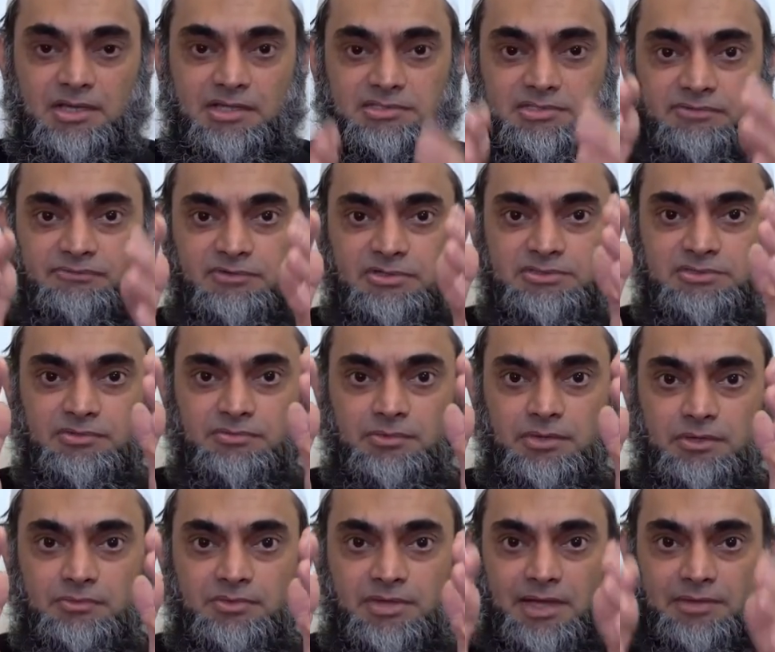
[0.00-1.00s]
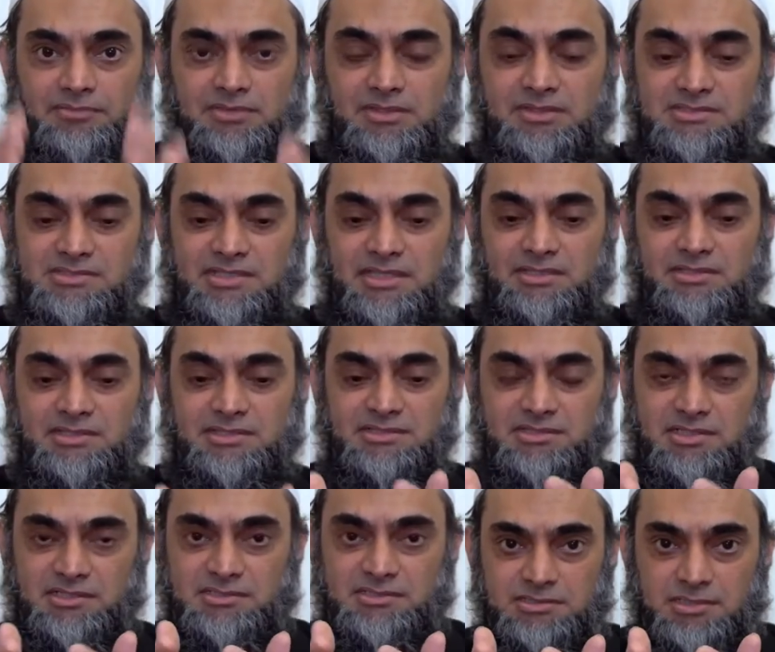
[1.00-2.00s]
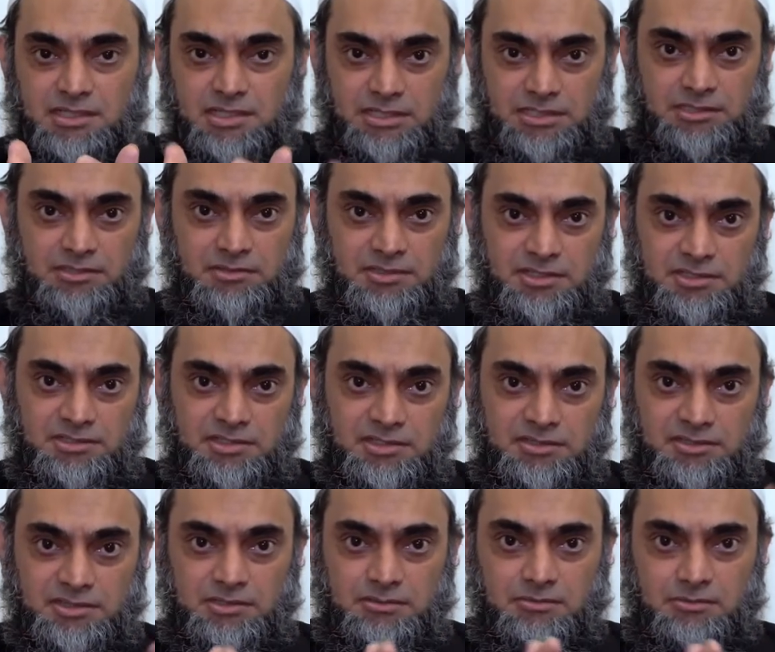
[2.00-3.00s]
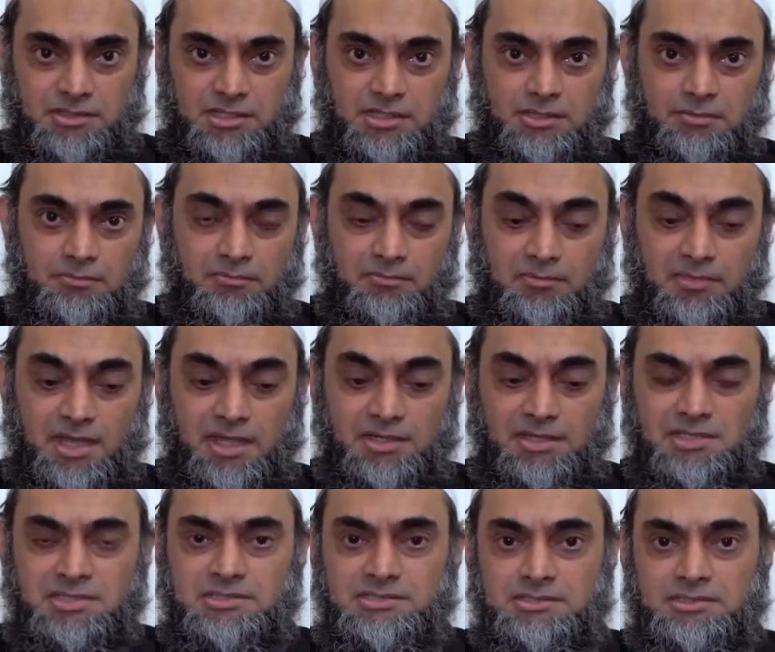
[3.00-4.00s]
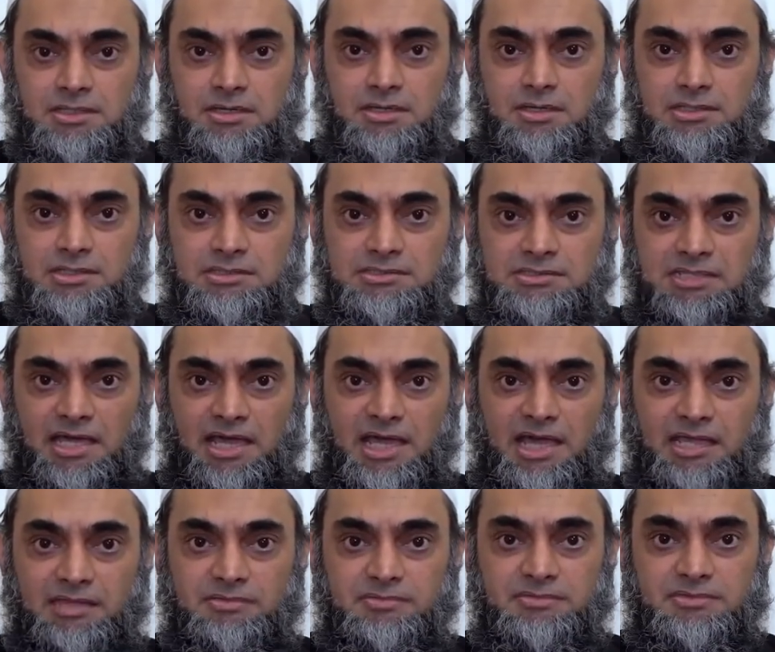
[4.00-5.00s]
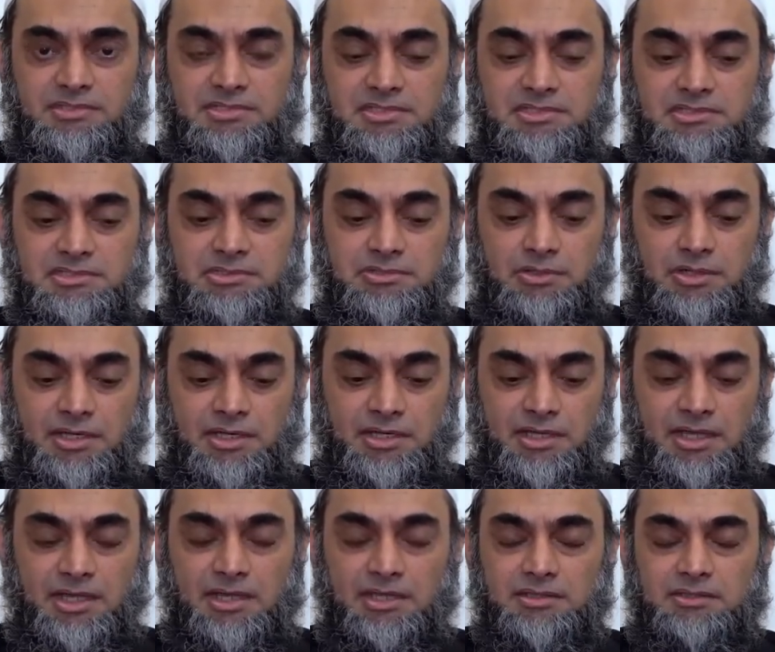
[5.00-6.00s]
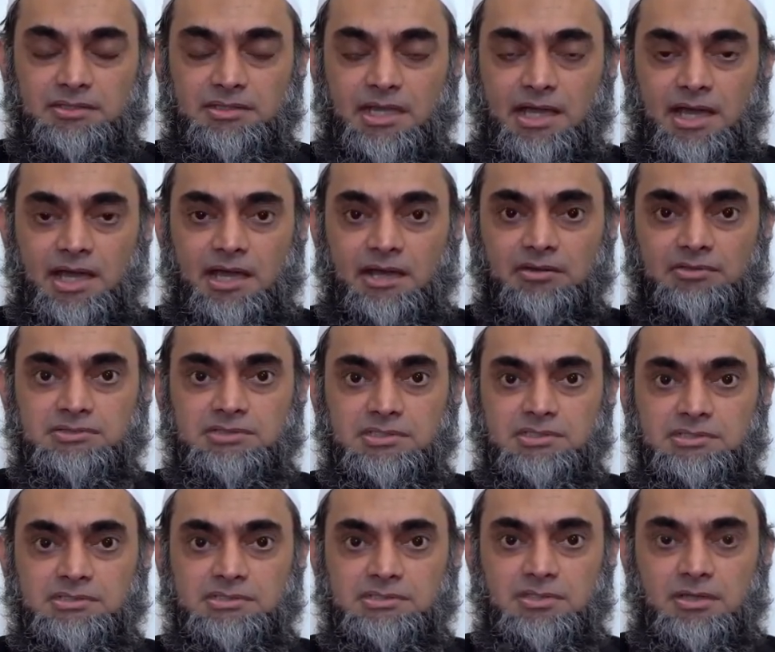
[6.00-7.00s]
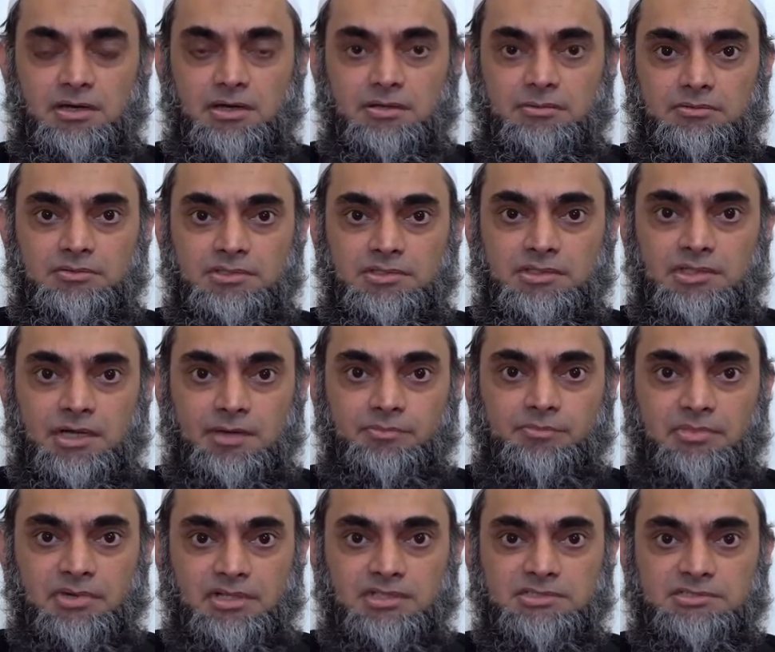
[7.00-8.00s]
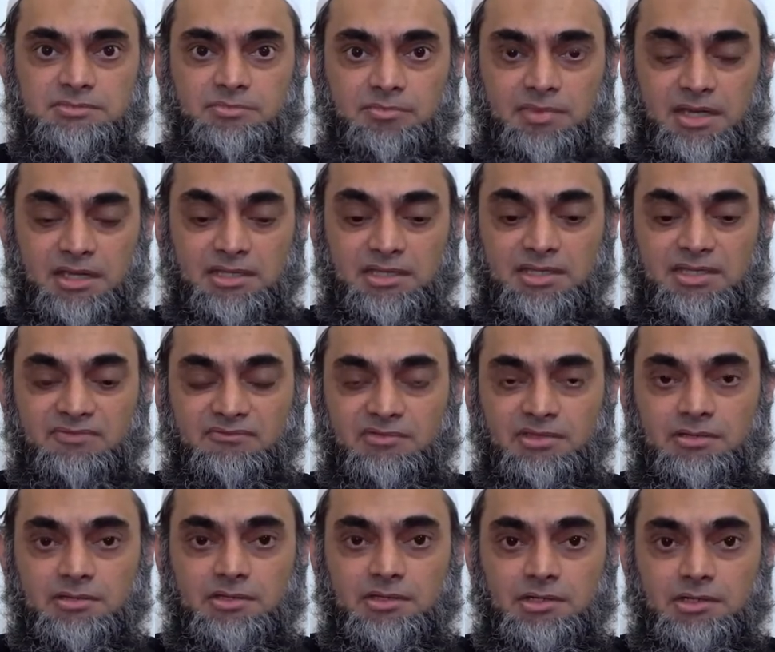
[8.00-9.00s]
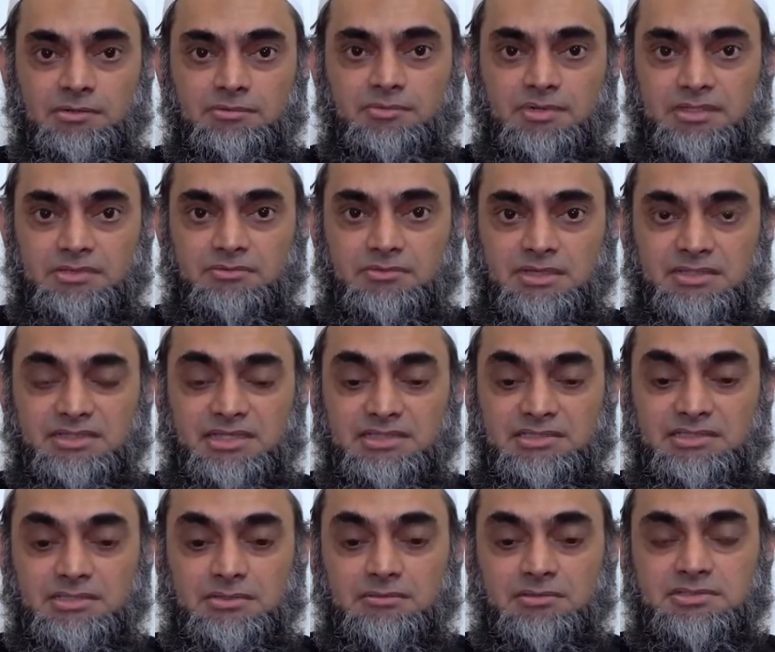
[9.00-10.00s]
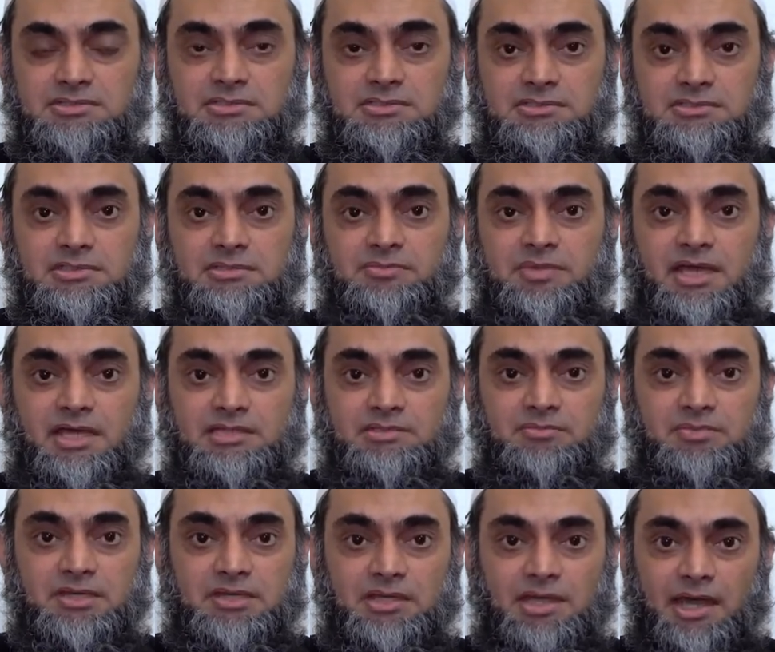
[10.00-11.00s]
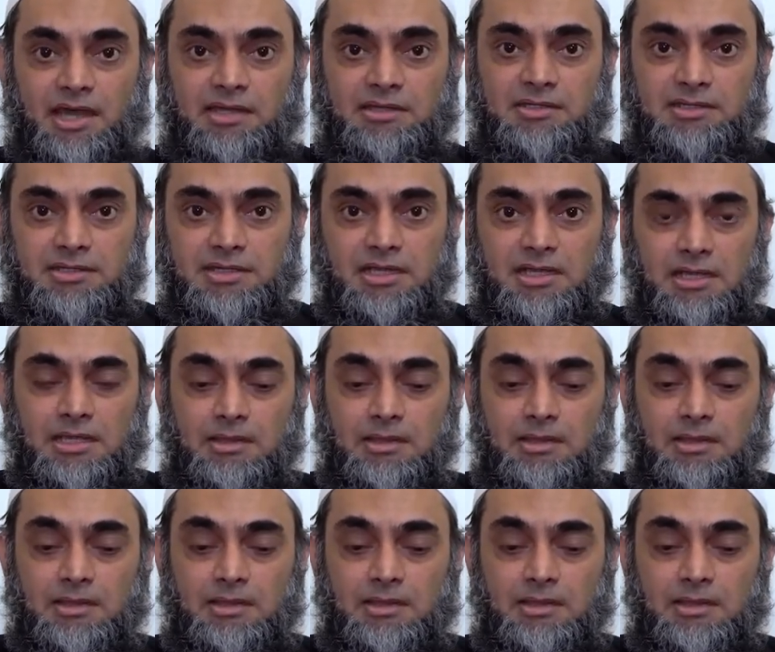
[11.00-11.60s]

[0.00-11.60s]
So first of all we have to understand this contradicting the Quran. Many scholars had destroyed thousands of couples by giving their fatwa that the relationship has been ended.